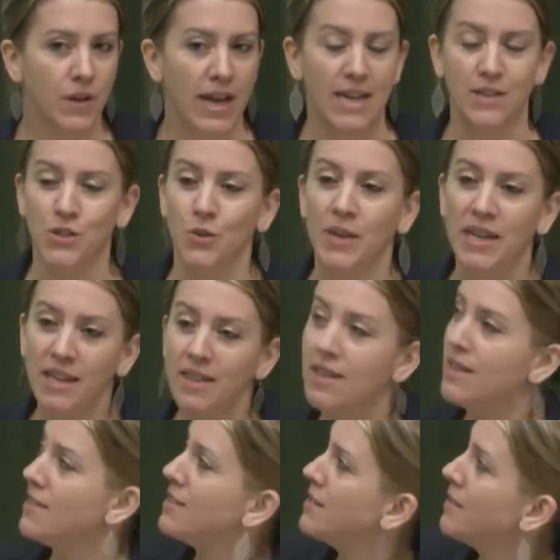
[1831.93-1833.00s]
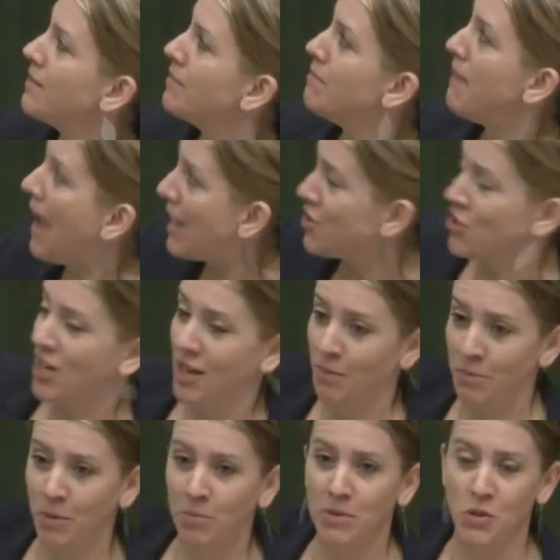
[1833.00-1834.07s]
Okay, so in this
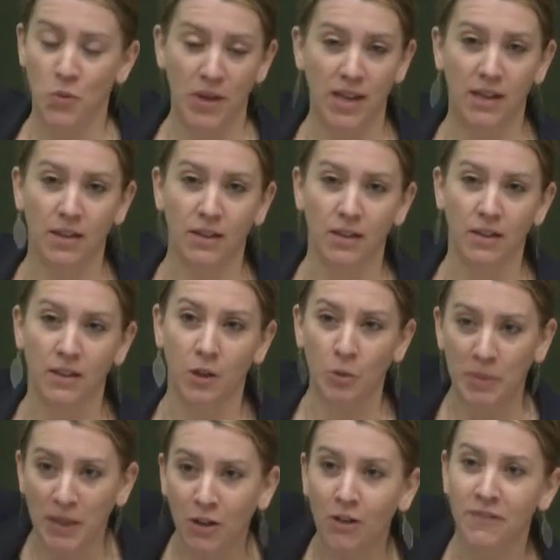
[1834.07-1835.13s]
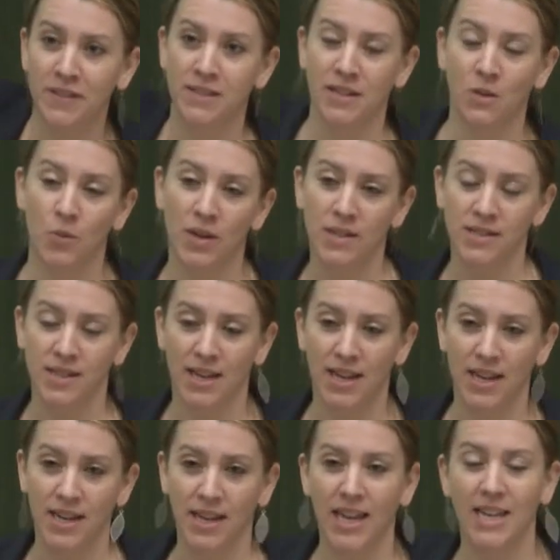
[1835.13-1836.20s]
matchup between chlorpyrifos on one
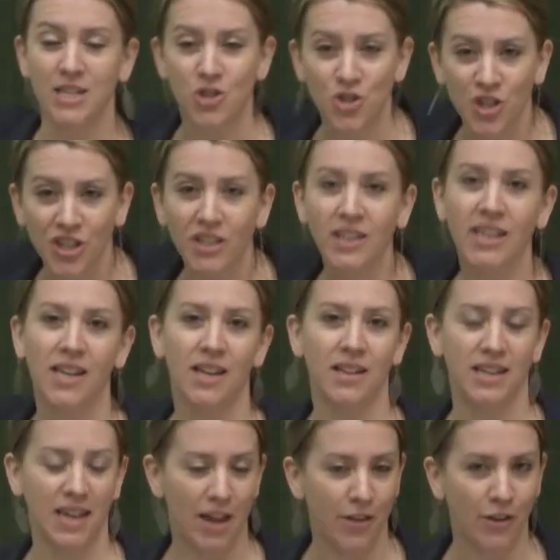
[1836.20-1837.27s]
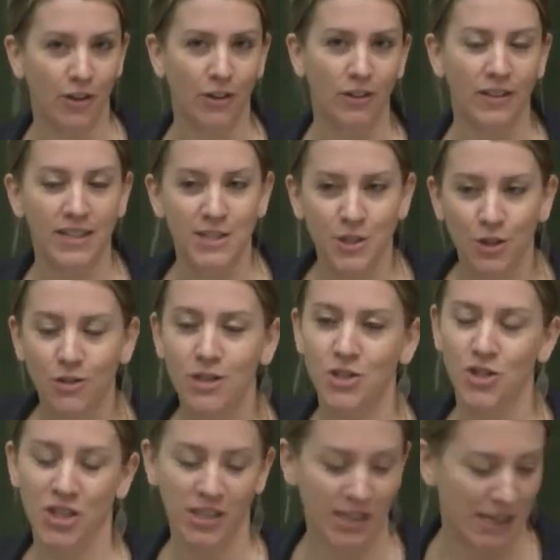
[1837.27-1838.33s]
side and chili on the other, let's turn to
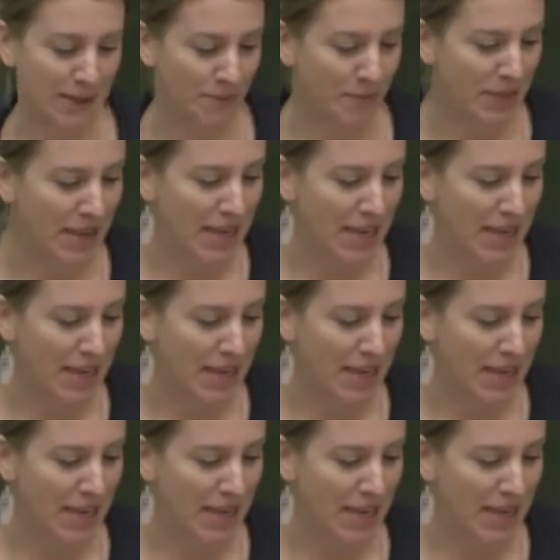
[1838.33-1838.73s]
chili.